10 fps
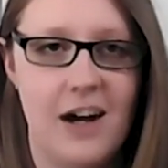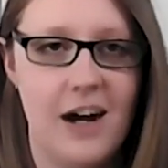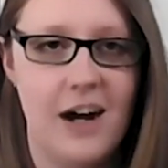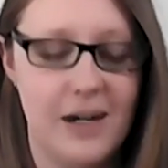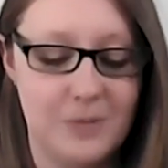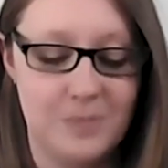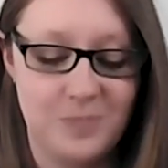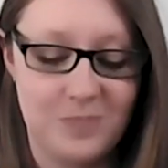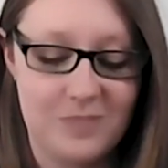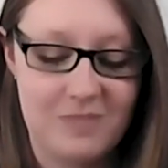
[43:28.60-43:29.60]
and
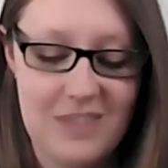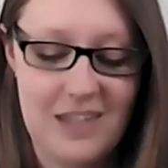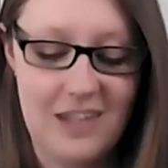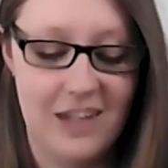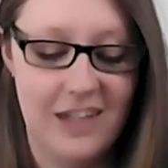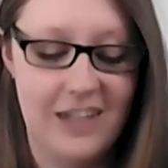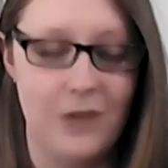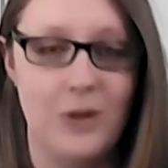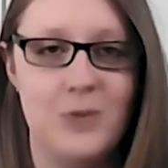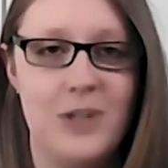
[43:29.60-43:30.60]

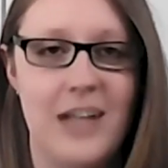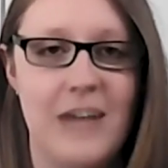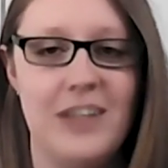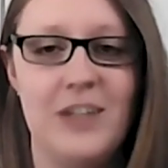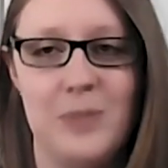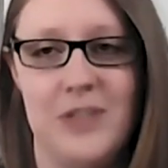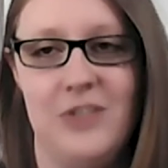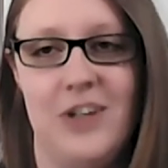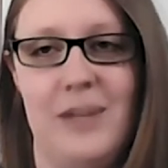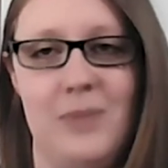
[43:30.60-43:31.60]
yeah, we'll have a little bit of
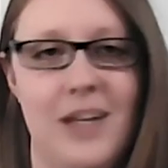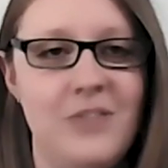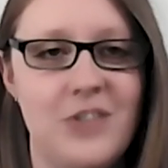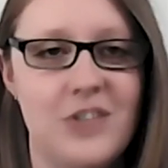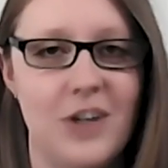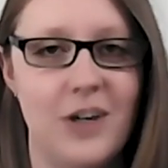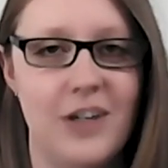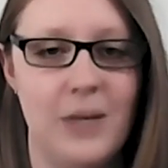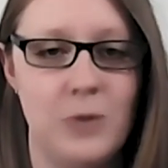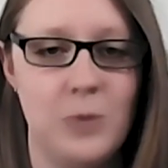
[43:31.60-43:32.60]
time left. So
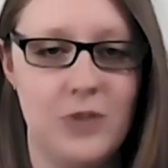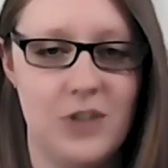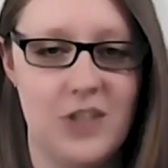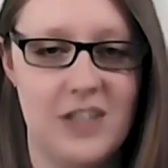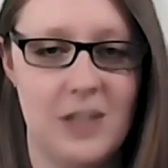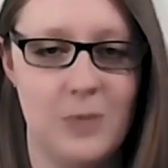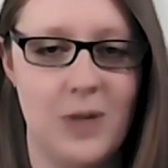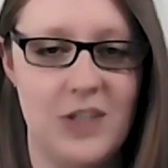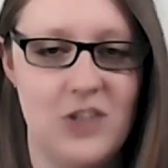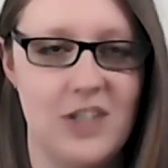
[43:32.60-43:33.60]
yeah, we'll move on to some
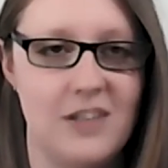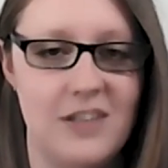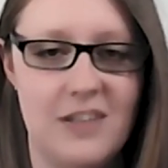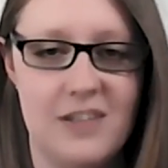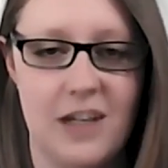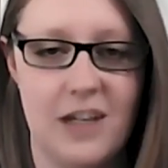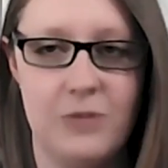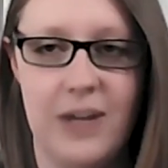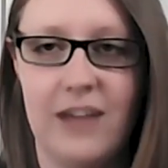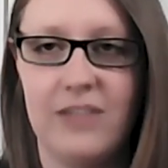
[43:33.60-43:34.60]
questions if
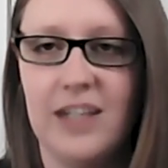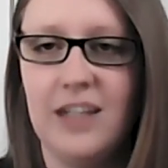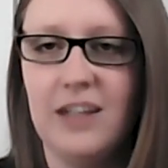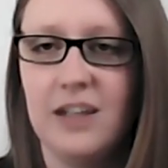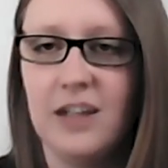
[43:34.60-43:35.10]
we have any.